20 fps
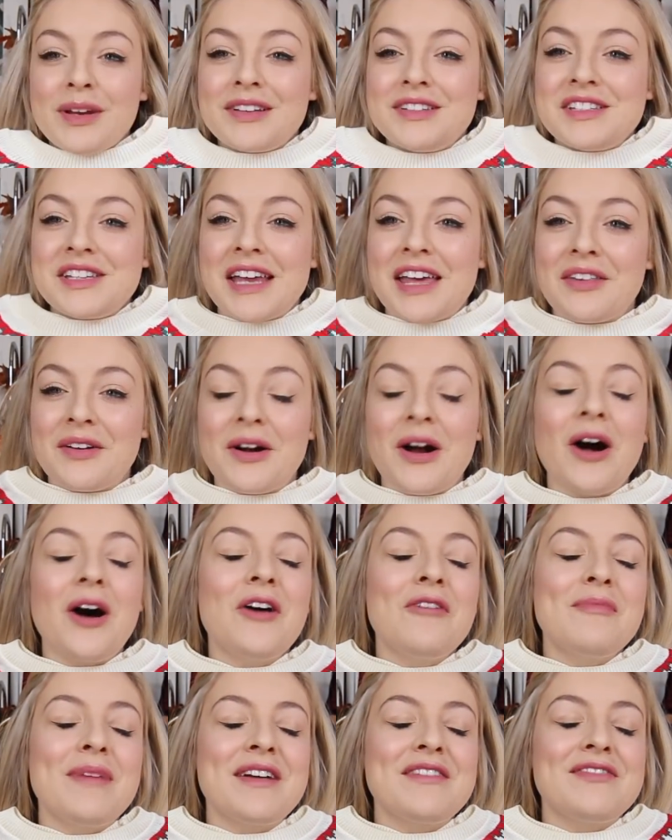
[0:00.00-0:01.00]
Brings together
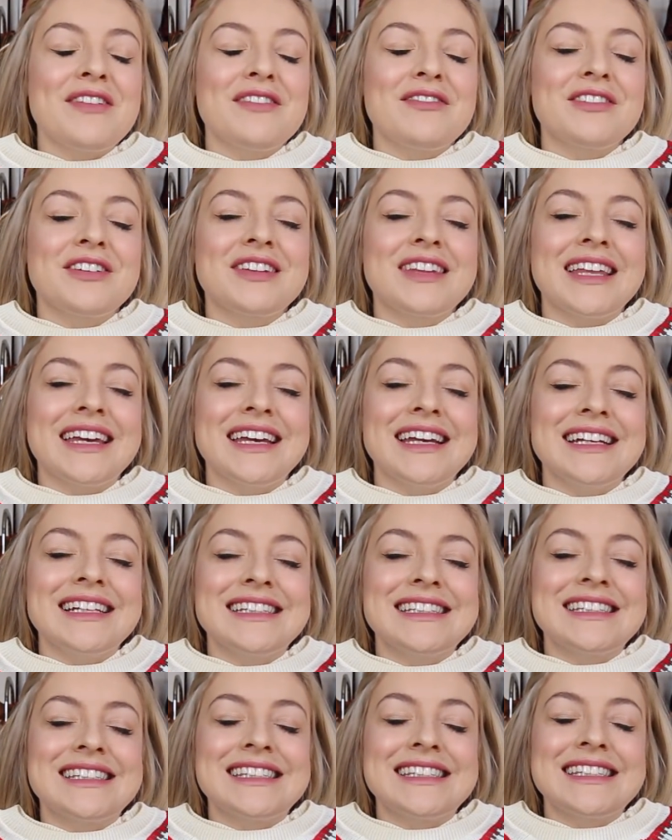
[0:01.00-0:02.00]
all my favorite
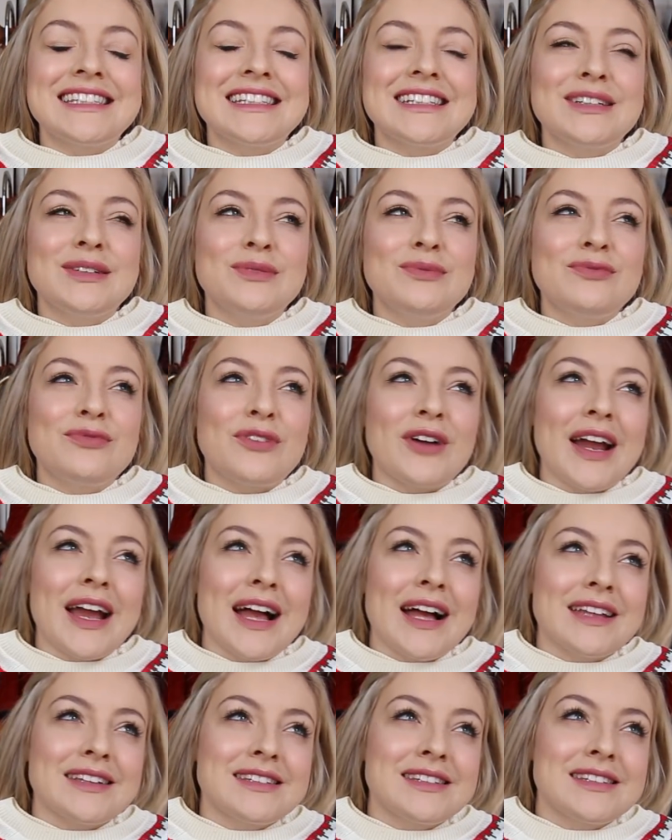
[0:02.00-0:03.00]
things.
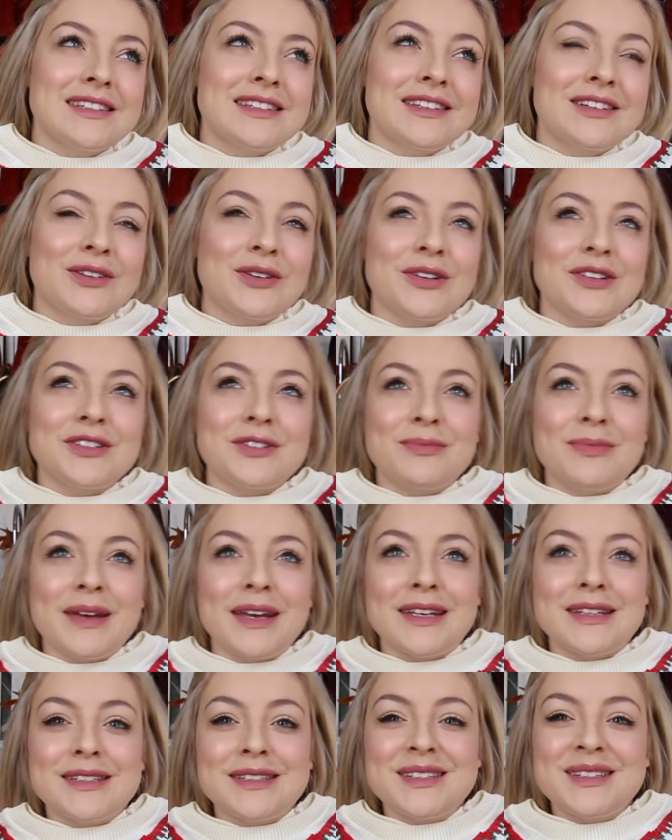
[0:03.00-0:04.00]
France,
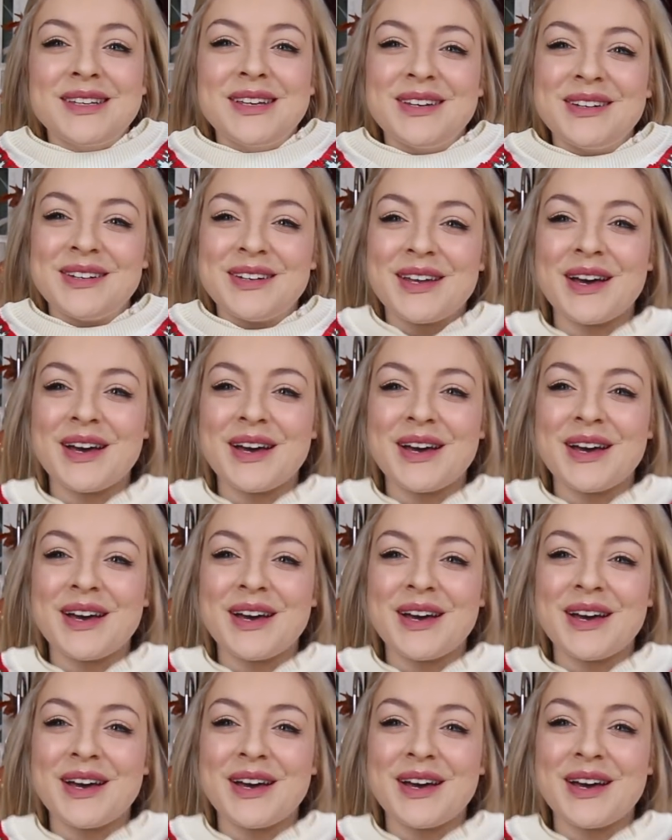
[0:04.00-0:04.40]
Christmas, you